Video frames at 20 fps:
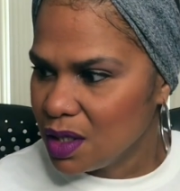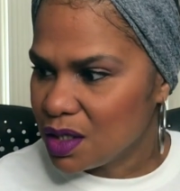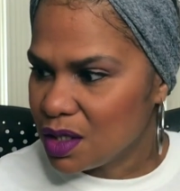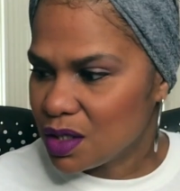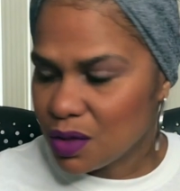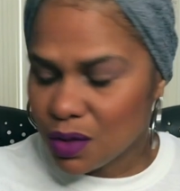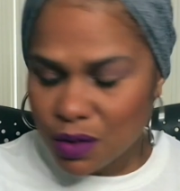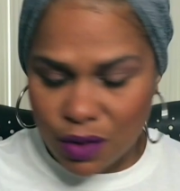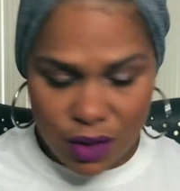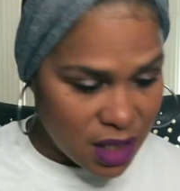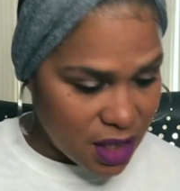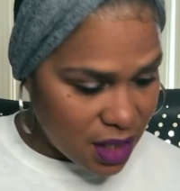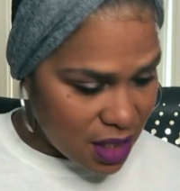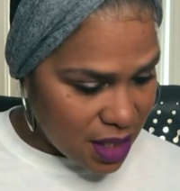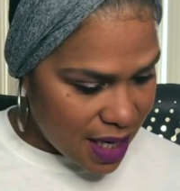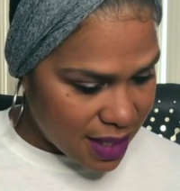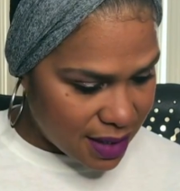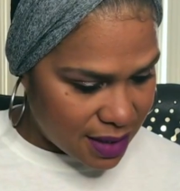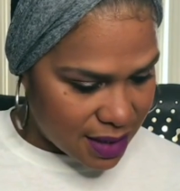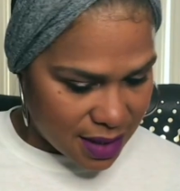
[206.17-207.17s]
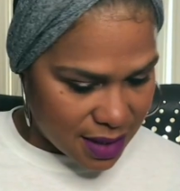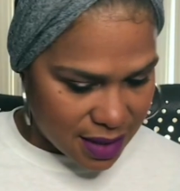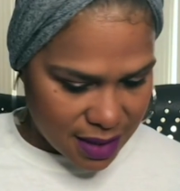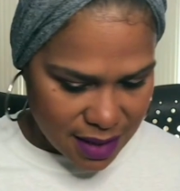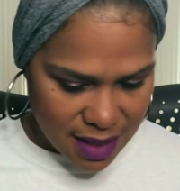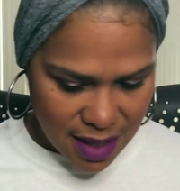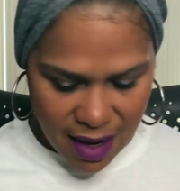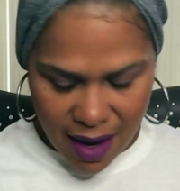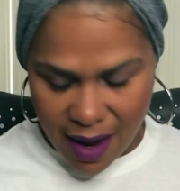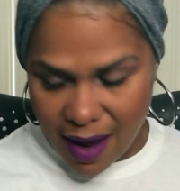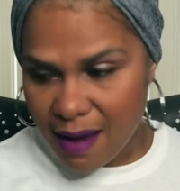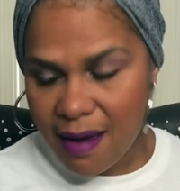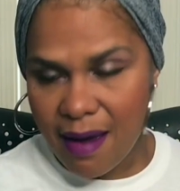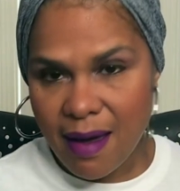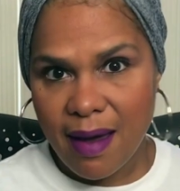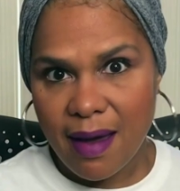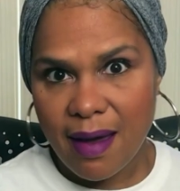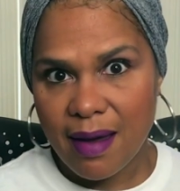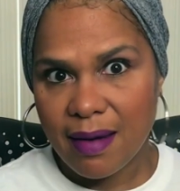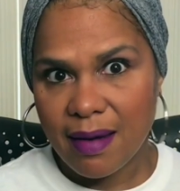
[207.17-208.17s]
So those are the ideas that I
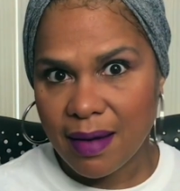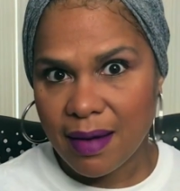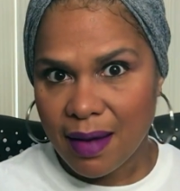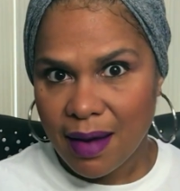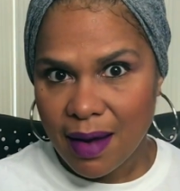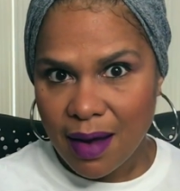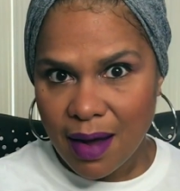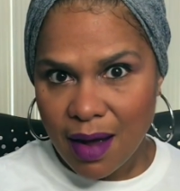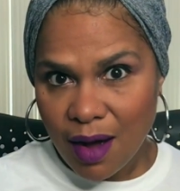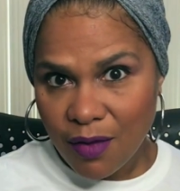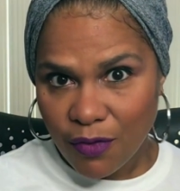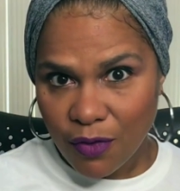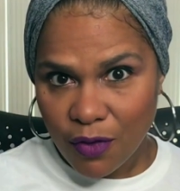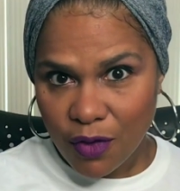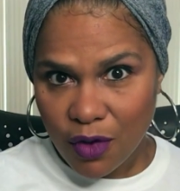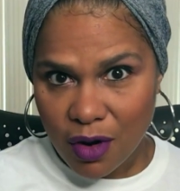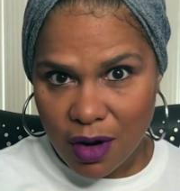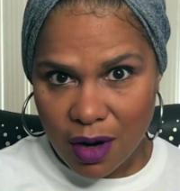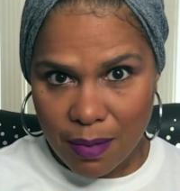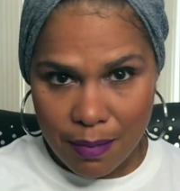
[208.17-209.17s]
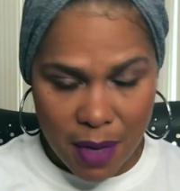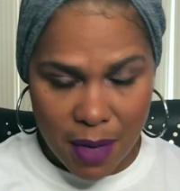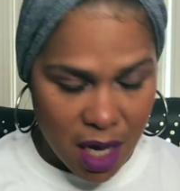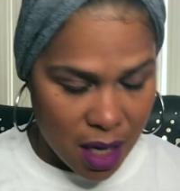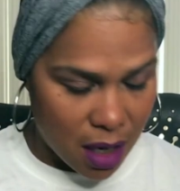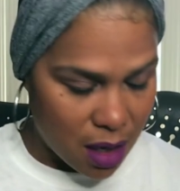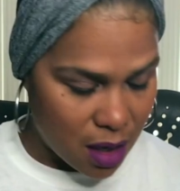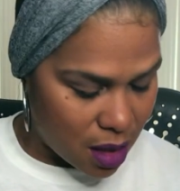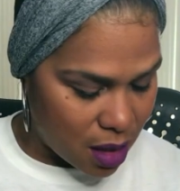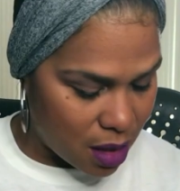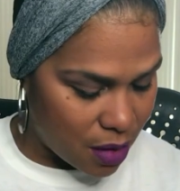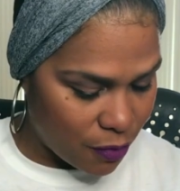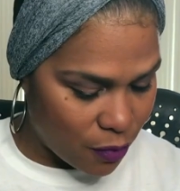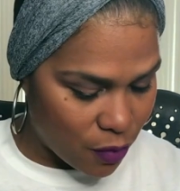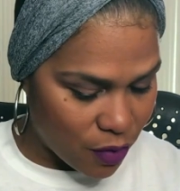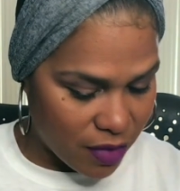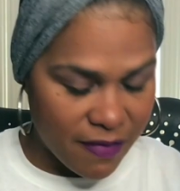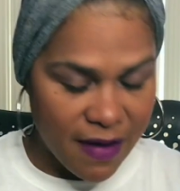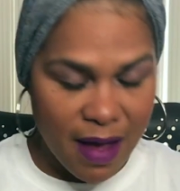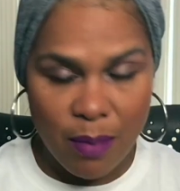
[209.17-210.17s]
had from
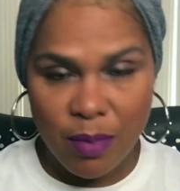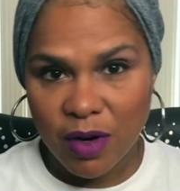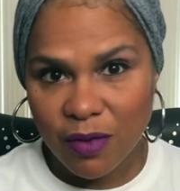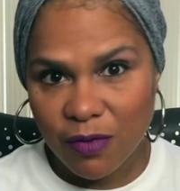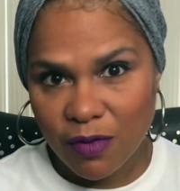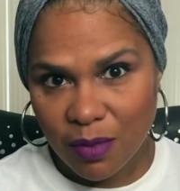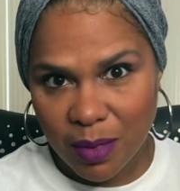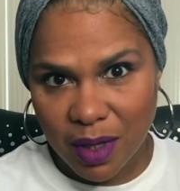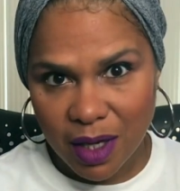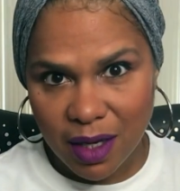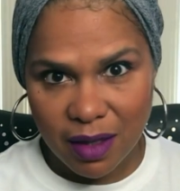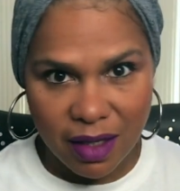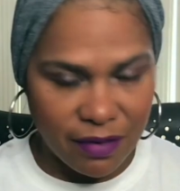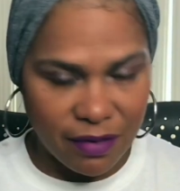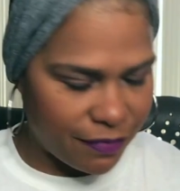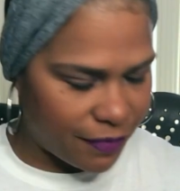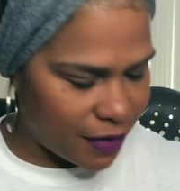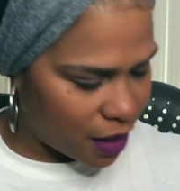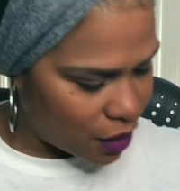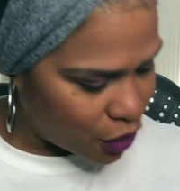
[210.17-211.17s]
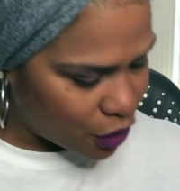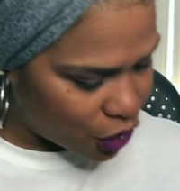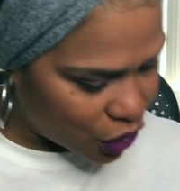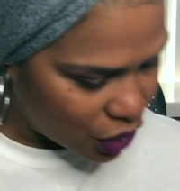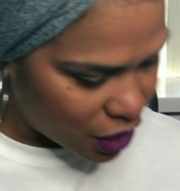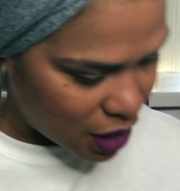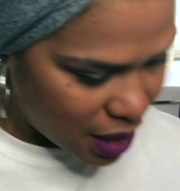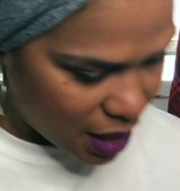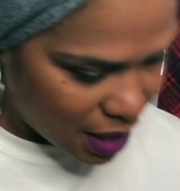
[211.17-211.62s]
for the fabric from L A Finch.